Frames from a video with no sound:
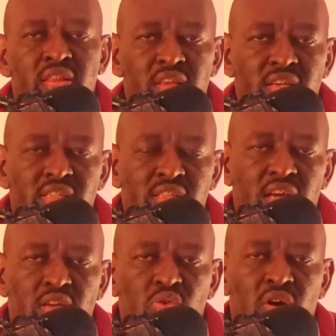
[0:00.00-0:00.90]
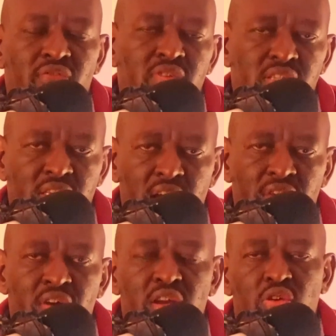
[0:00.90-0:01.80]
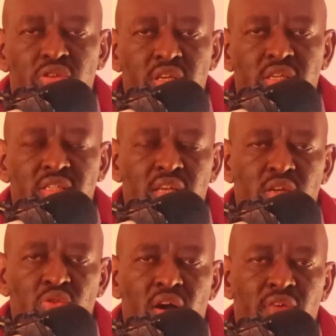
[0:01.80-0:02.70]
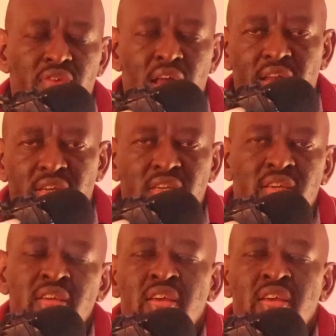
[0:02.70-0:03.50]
things that you have discovered or things that you have learned,